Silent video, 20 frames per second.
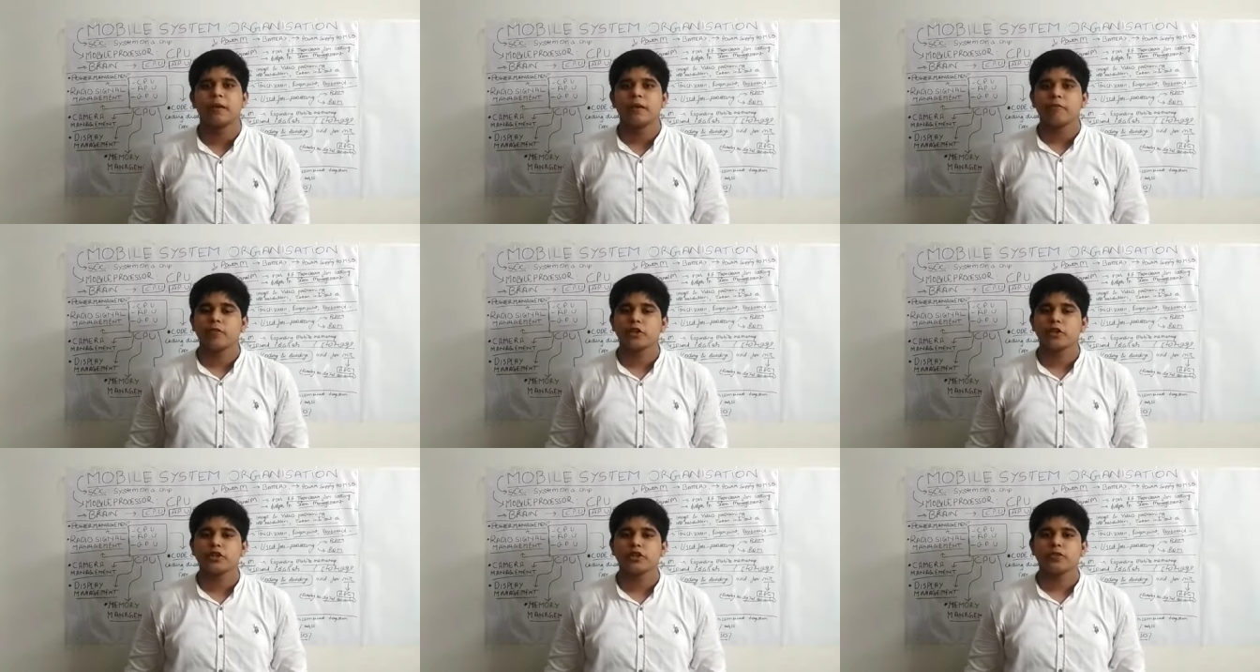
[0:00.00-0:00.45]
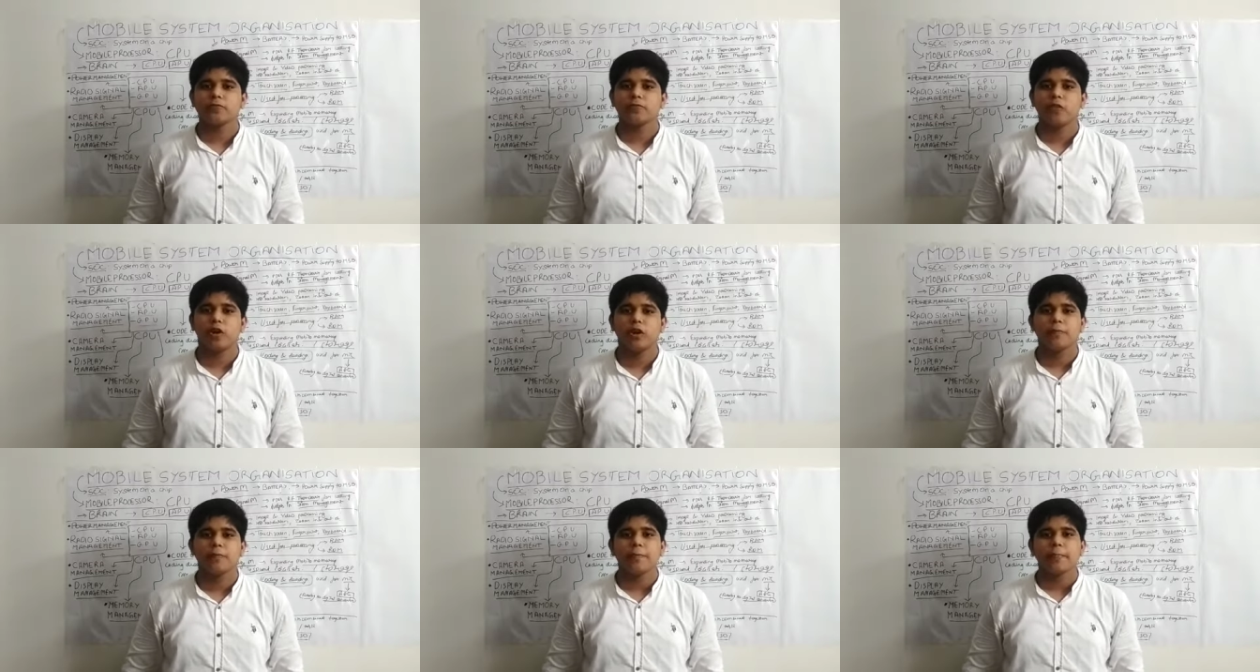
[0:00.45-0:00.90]
First of
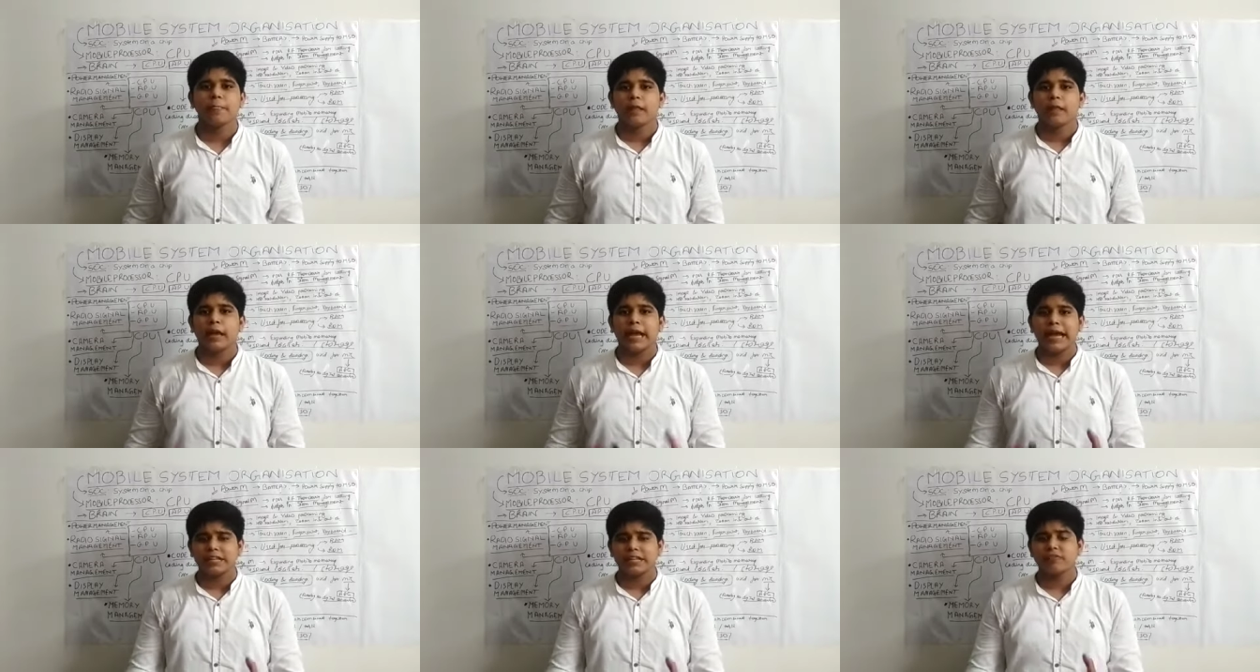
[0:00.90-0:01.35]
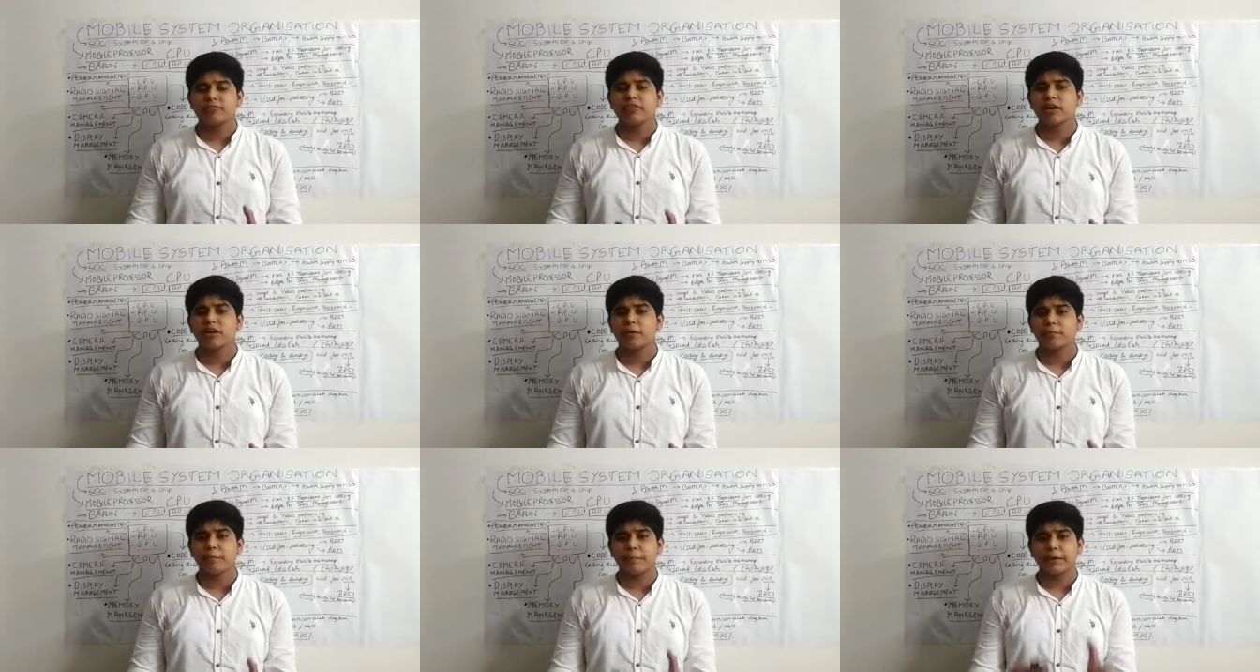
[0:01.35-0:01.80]
all, as we
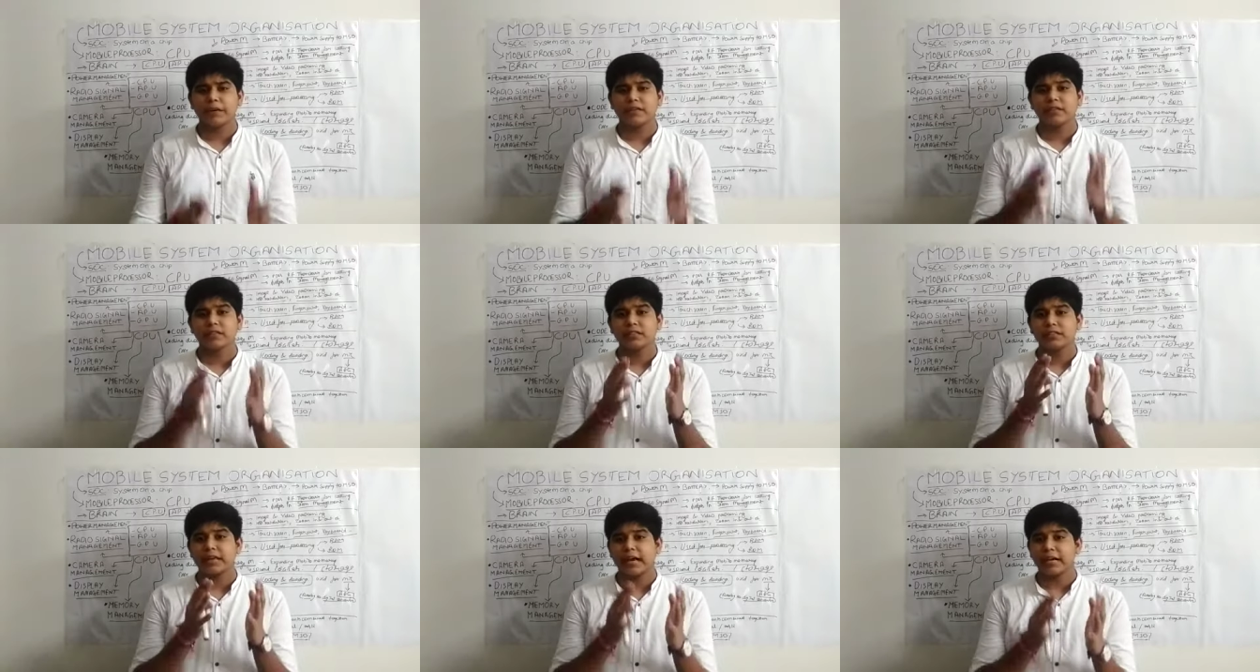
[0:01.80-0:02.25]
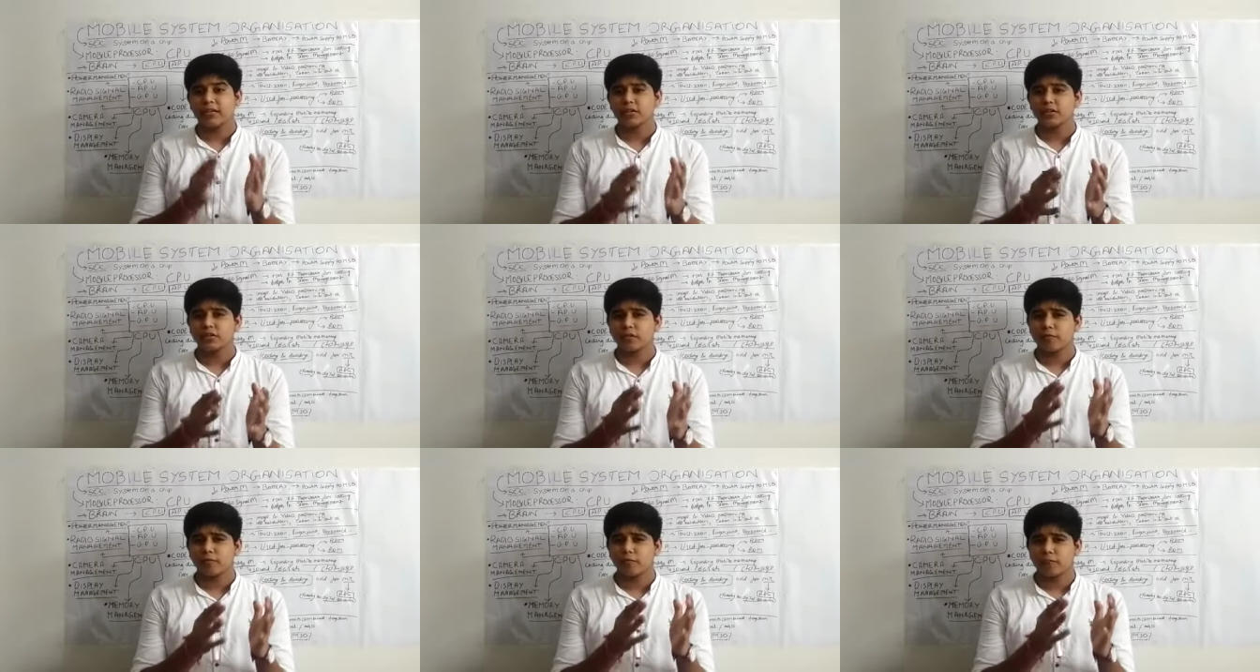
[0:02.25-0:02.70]
compare the size
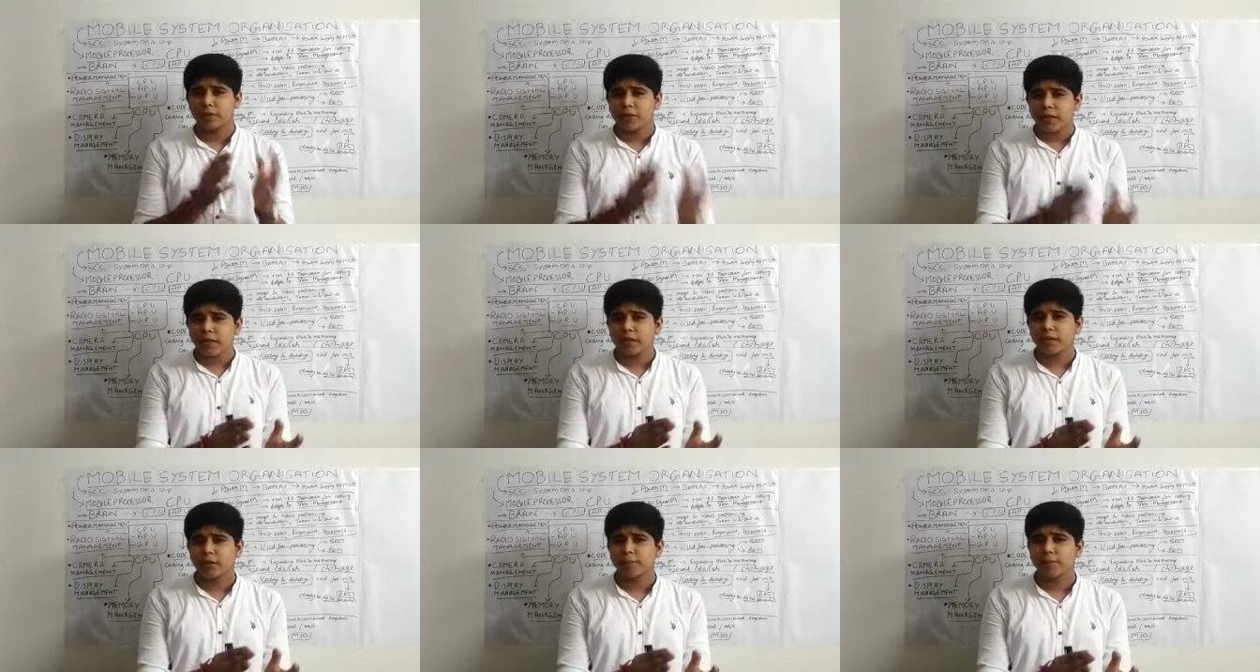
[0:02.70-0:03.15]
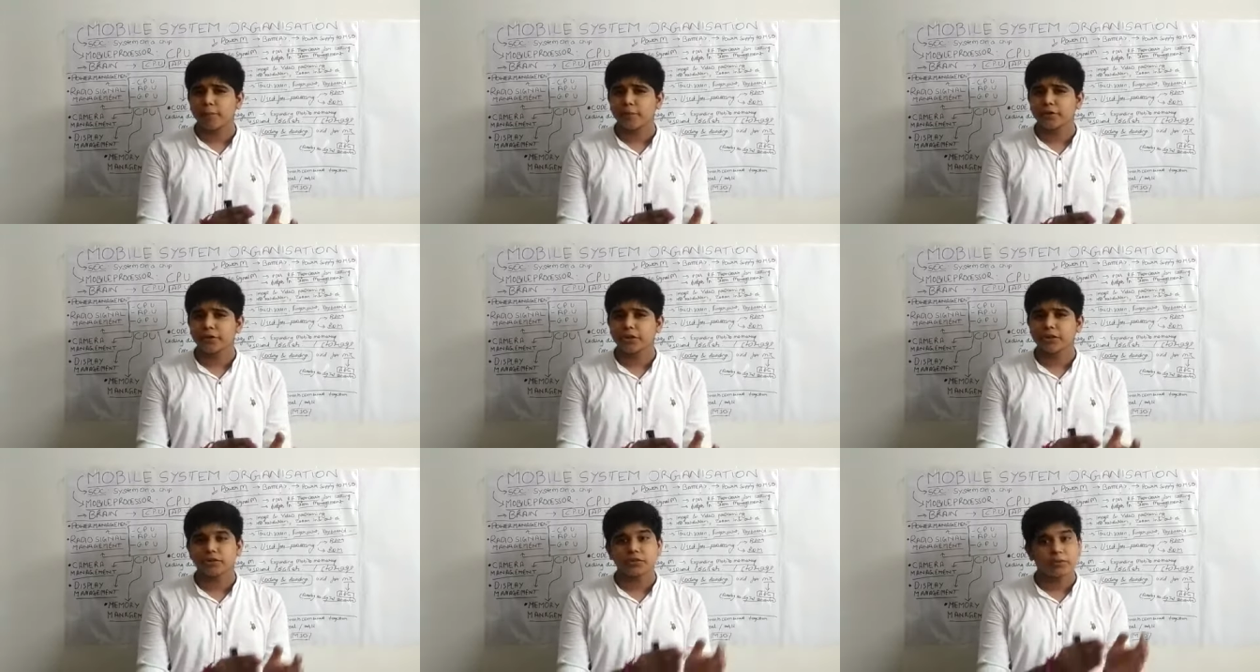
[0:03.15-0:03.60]
of mini
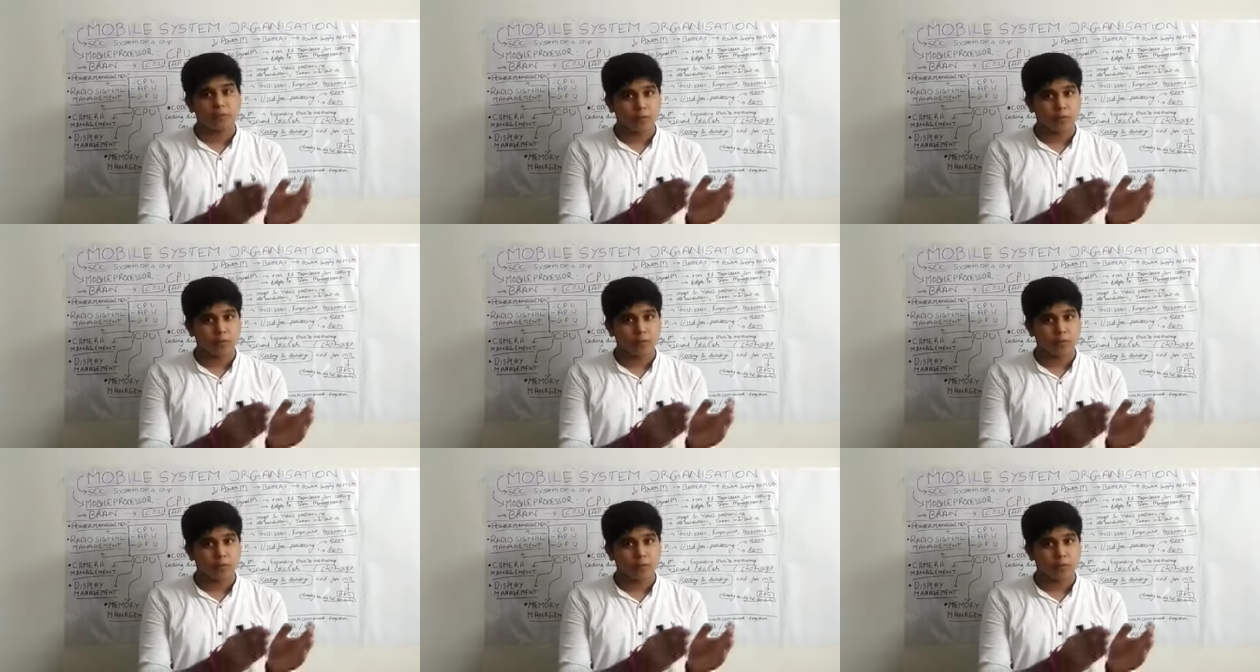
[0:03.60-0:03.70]
computers